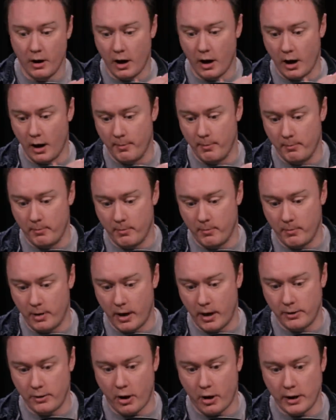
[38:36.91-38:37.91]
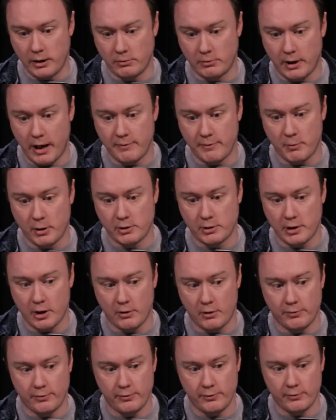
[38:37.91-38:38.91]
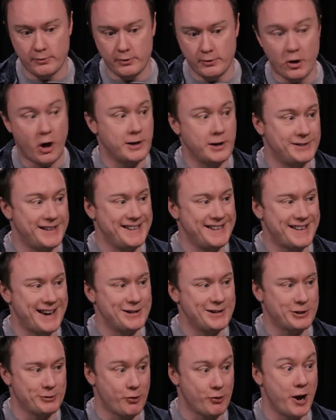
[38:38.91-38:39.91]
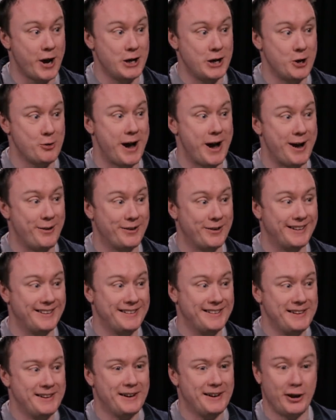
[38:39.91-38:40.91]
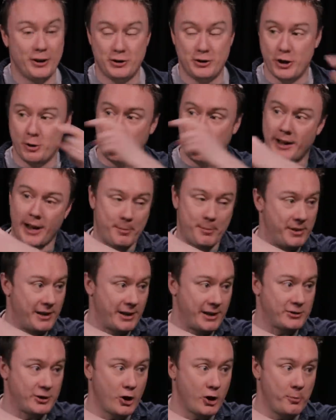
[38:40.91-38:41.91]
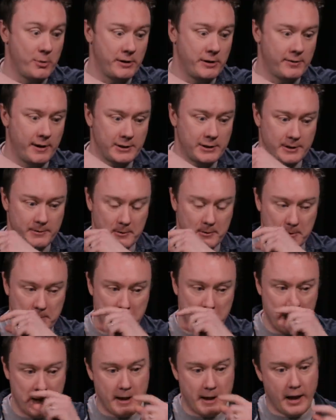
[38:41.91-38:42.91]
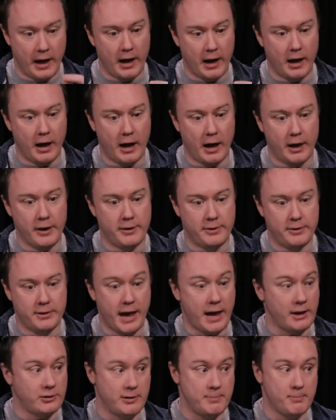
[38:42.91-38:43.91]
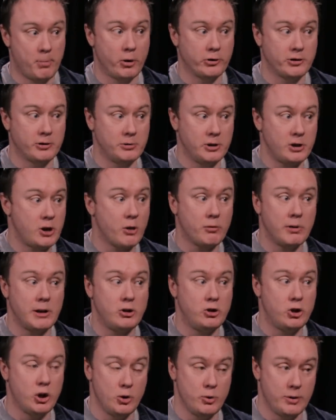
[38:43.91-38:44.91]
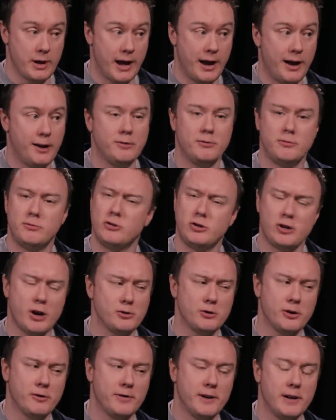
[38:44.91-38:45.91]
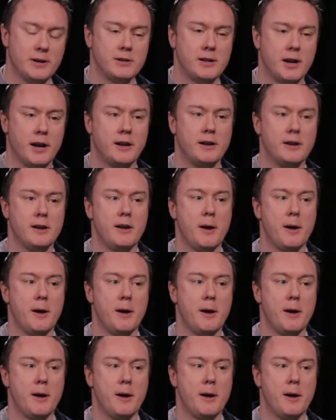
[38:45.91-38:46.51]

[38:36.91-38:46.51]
Um, and I gave myself 19 days to write a new hour and do it up at the Leicester Comedy Festival. Uh, and that's impossible. You don't really do that. And the show's not finished yet.